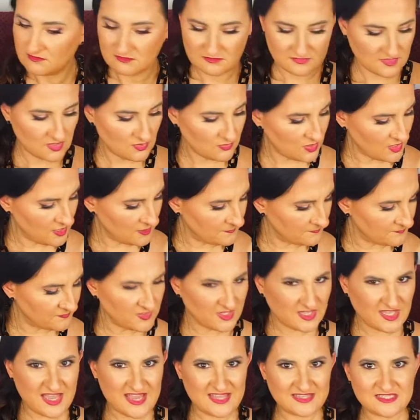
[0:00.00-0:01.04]
Okay, like
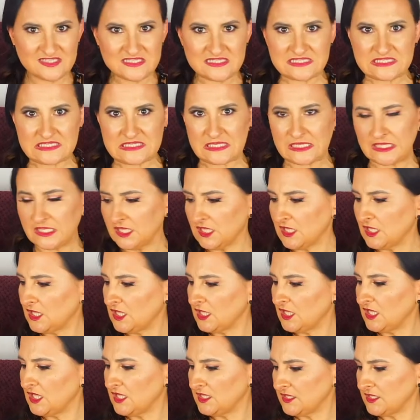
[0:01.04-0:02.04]
anise and